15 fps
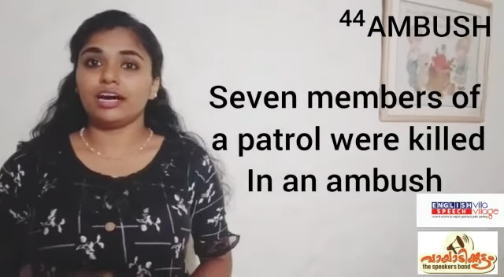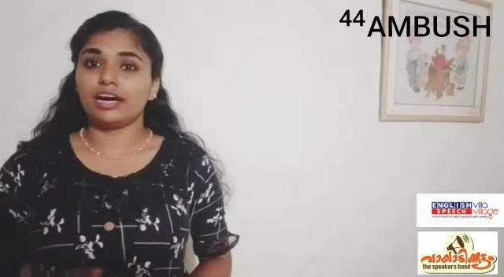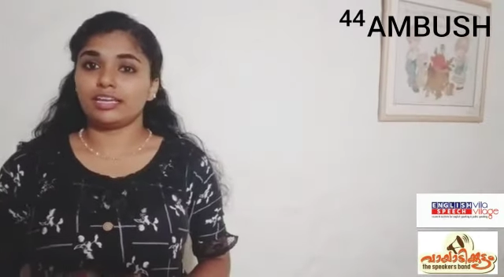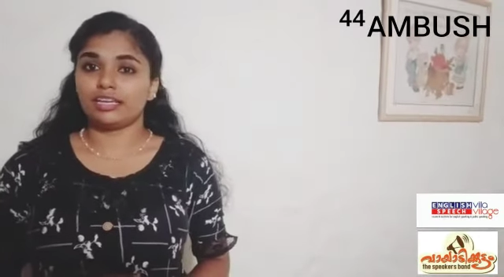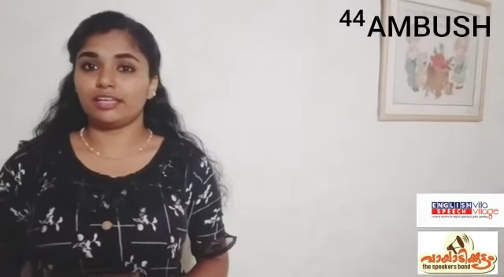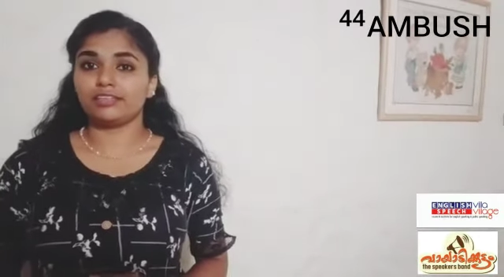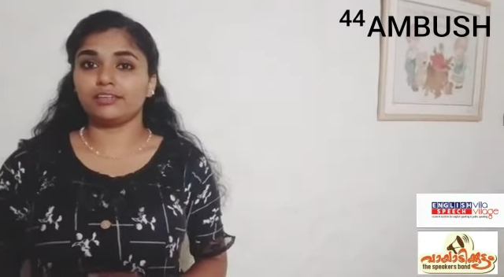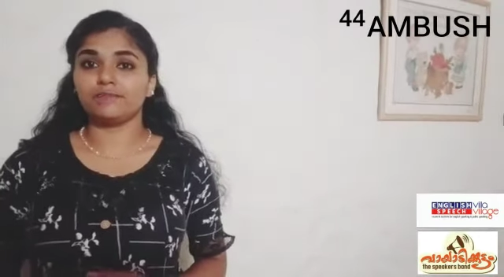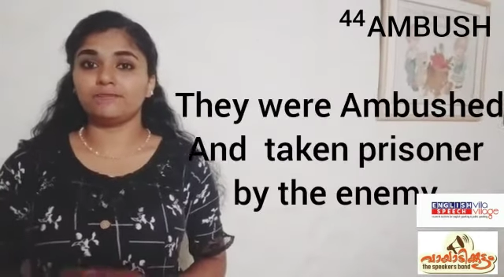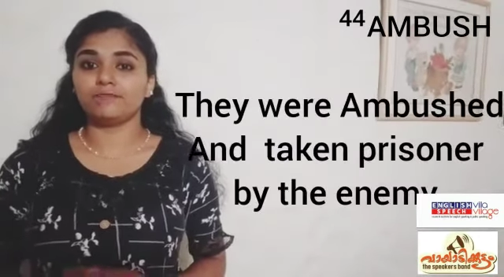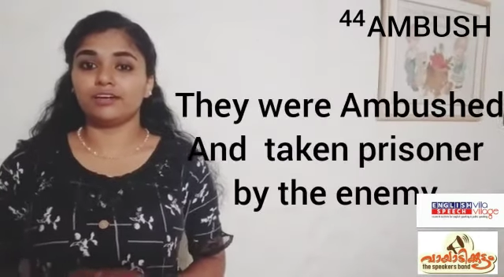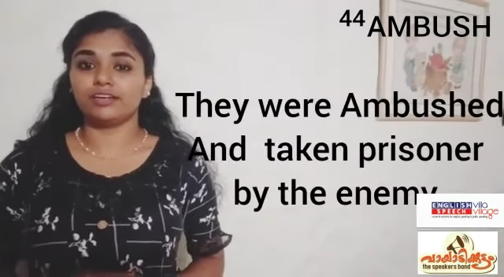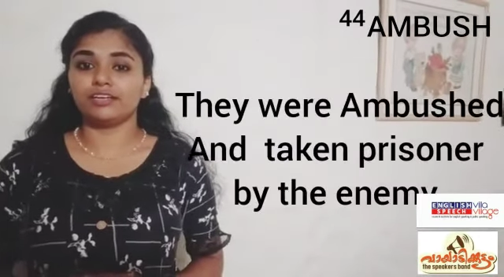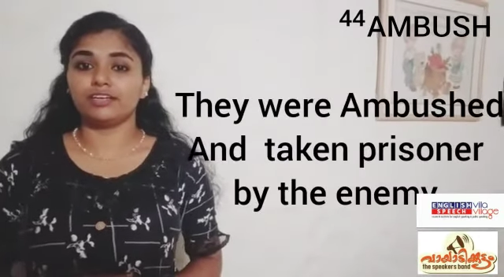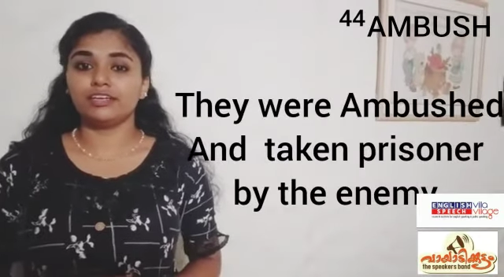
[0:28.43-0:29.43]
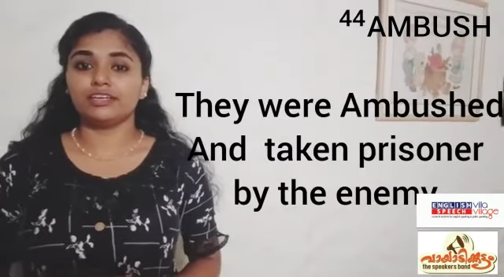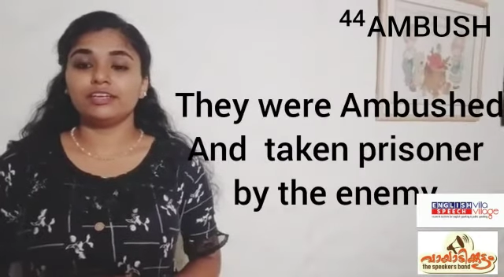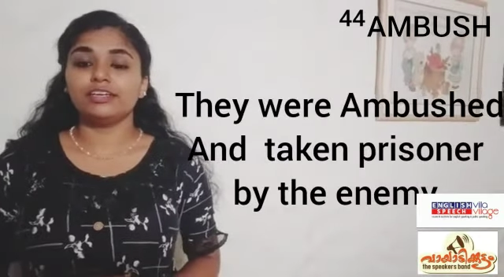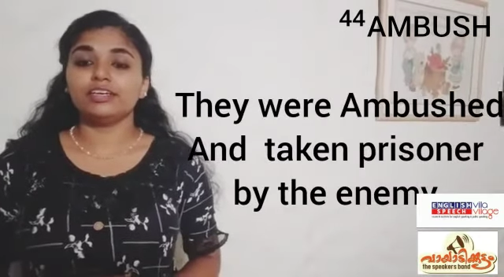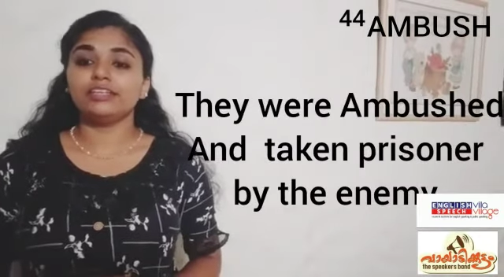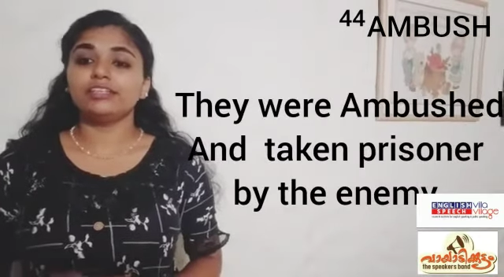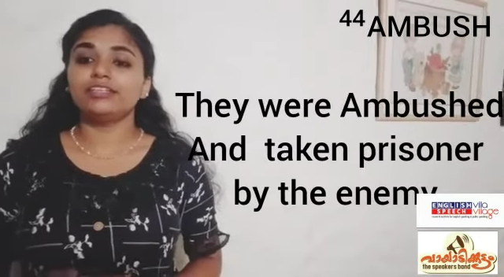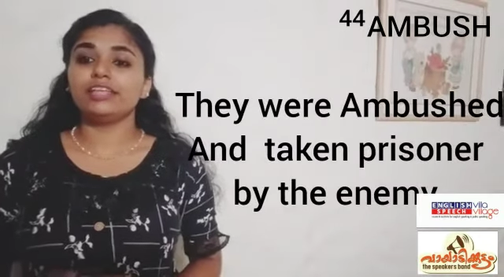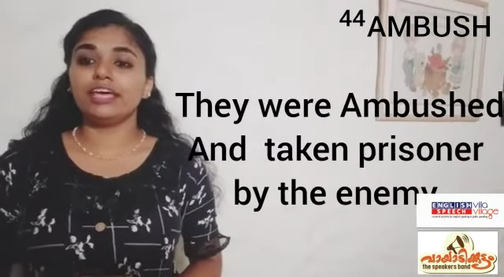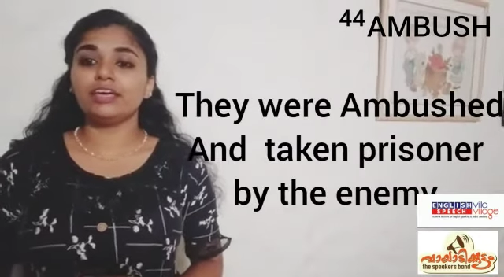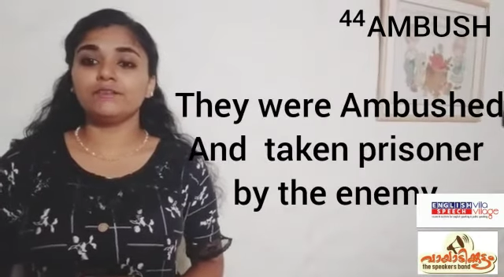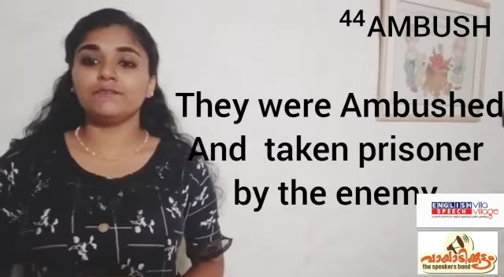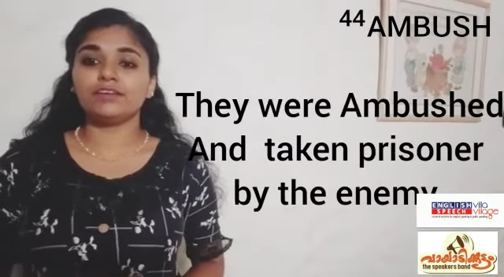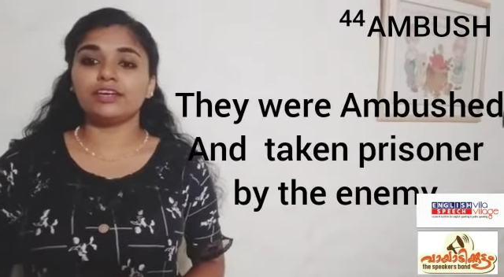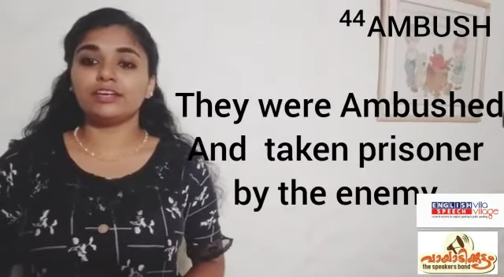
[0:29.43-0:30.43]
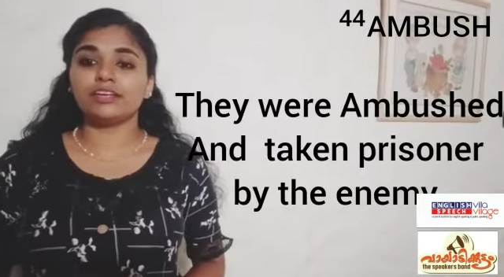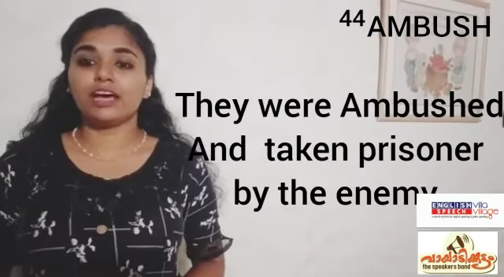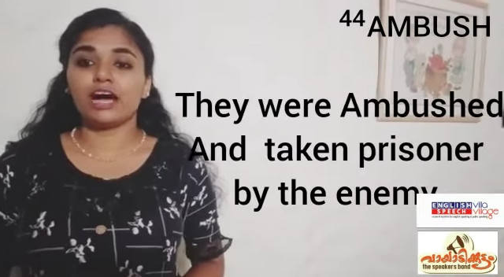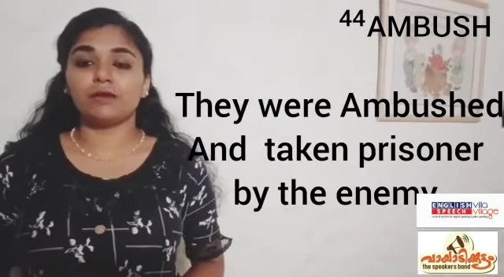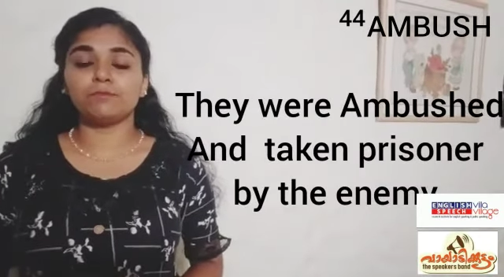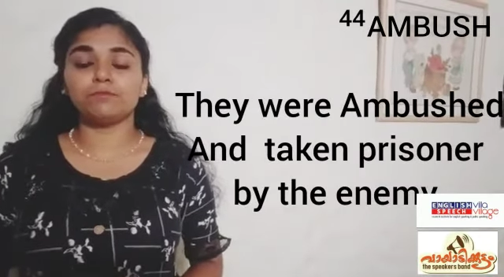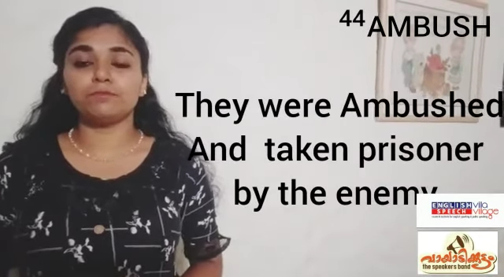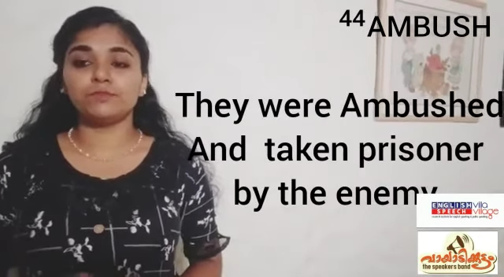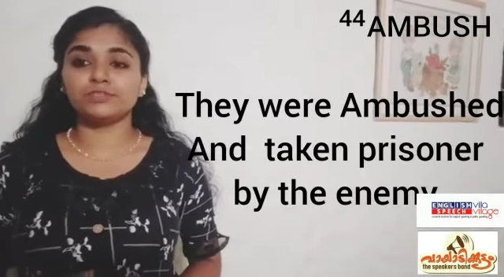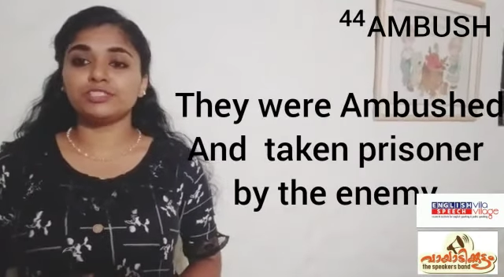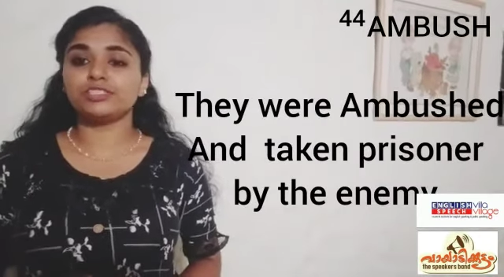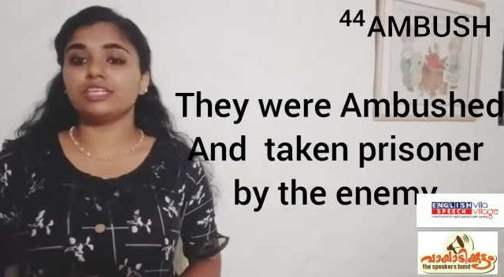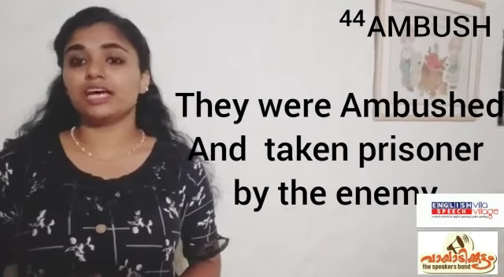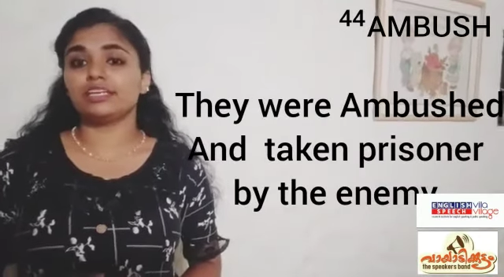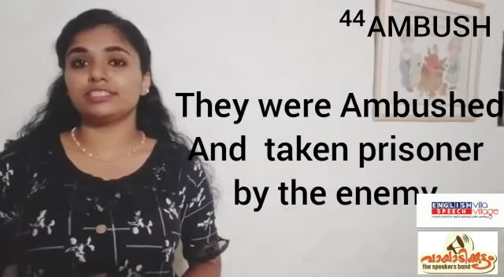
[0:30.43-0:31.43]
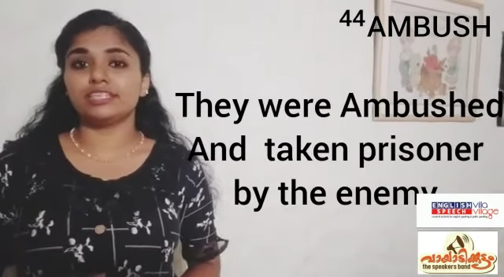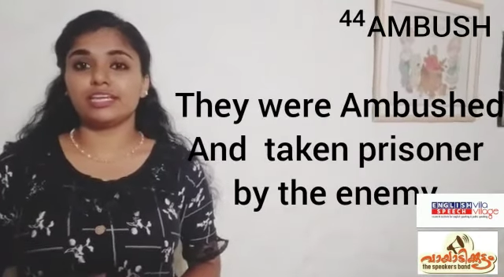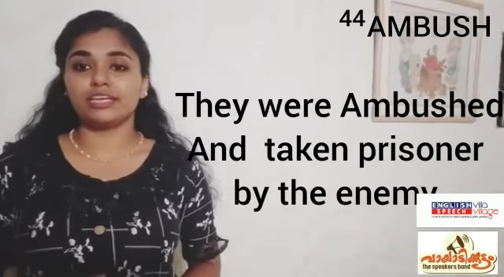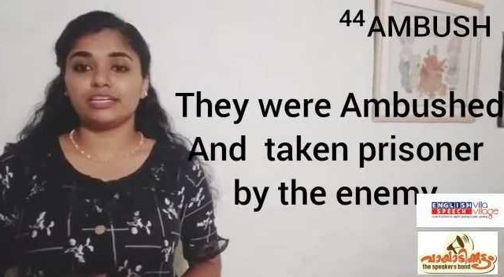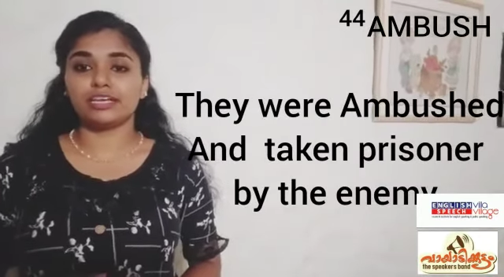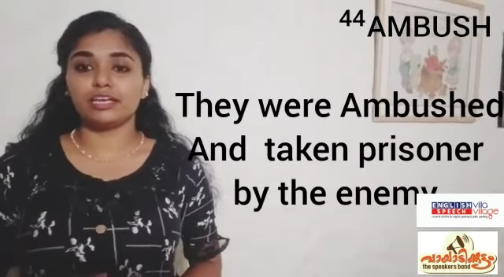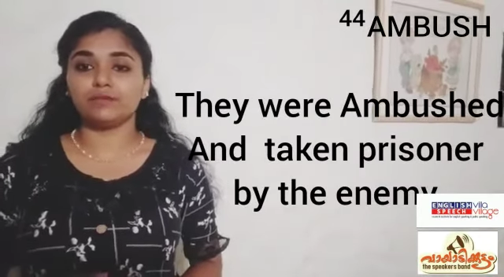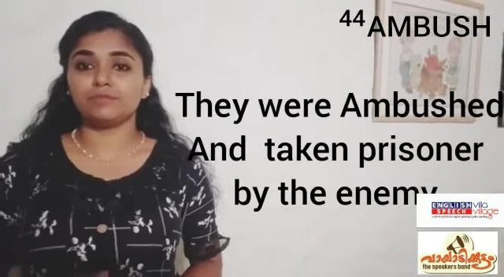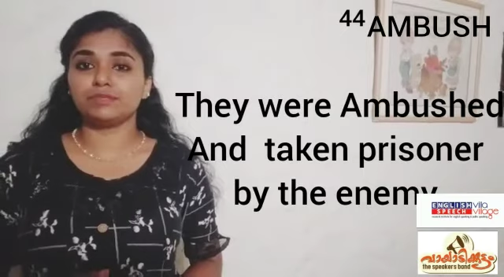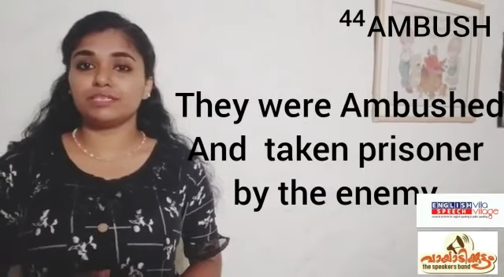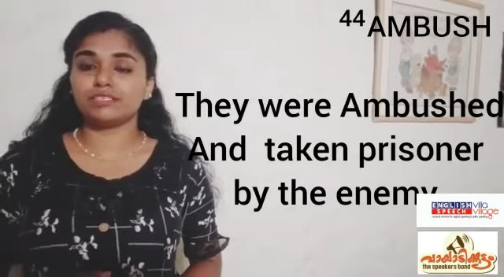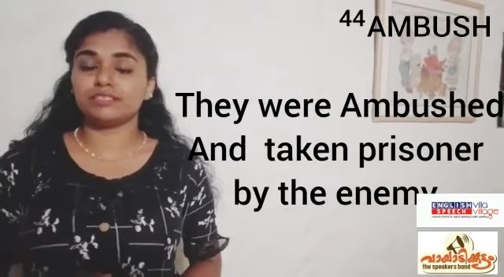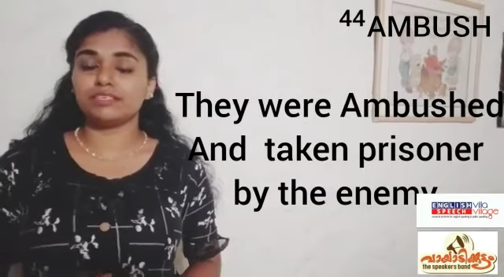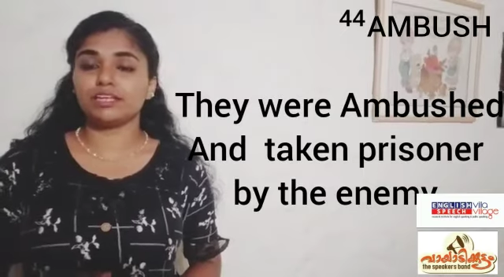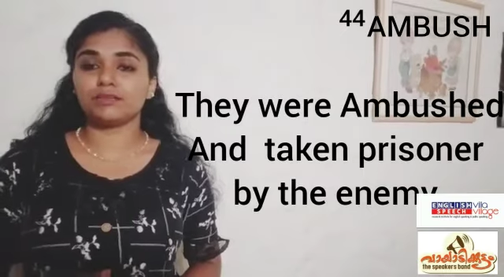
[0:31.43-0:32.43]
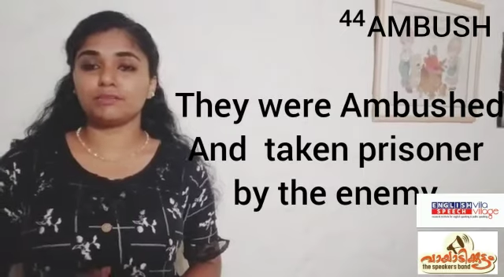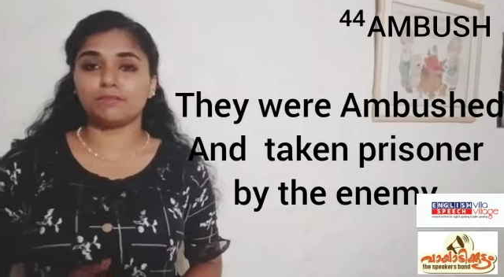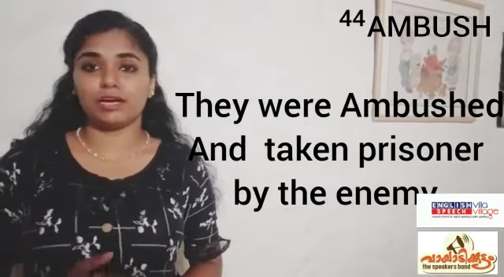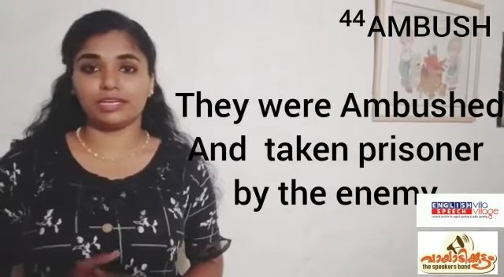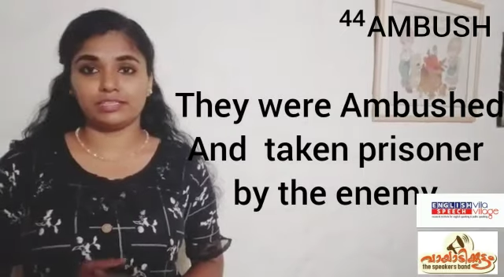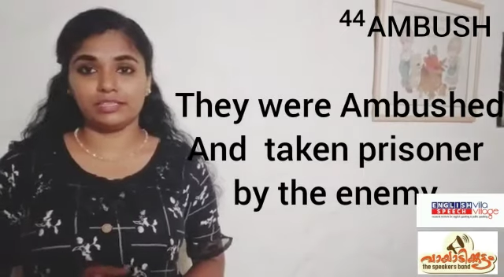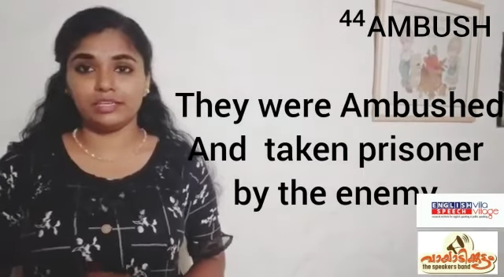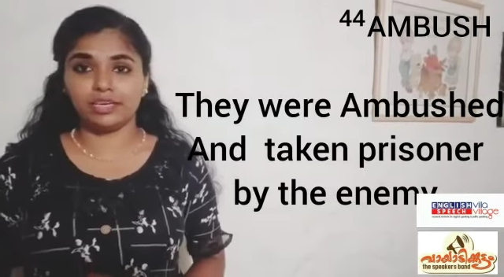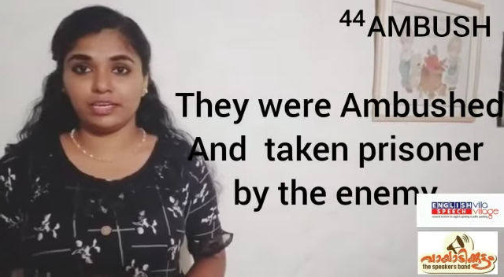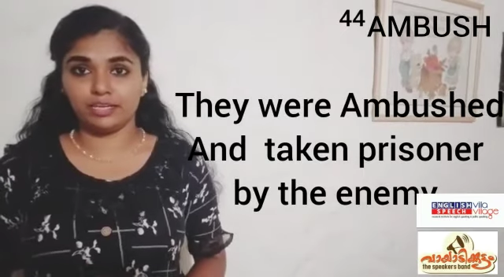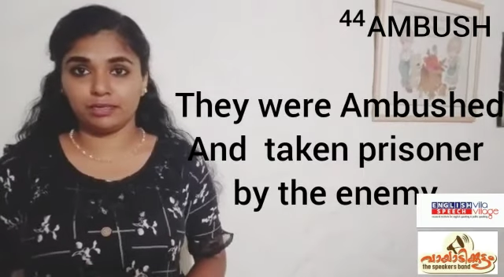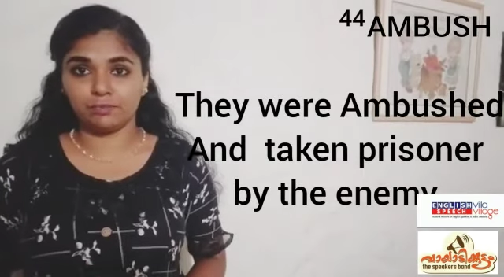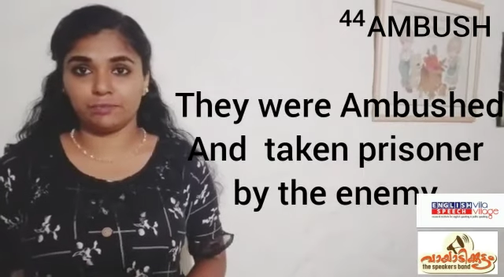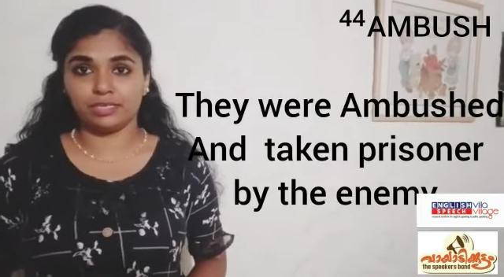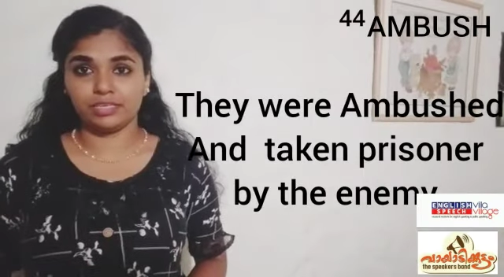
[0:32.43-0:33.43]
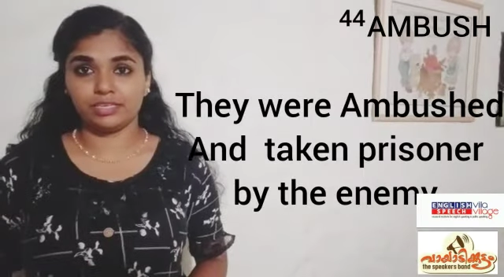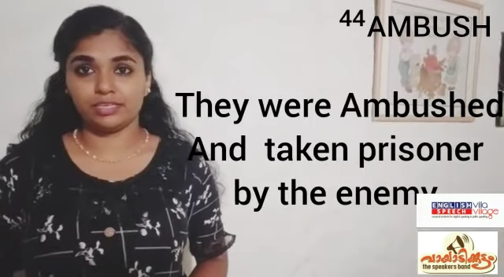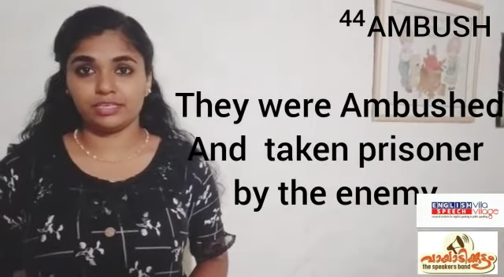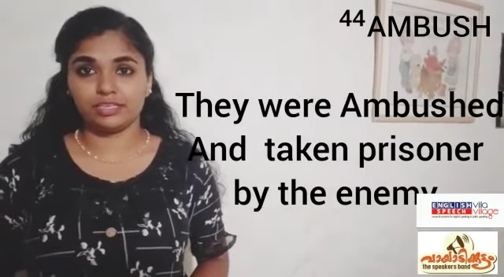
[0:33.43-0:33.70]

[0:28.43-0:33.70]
Another one they were ambushed and taken prisoner by the enemy.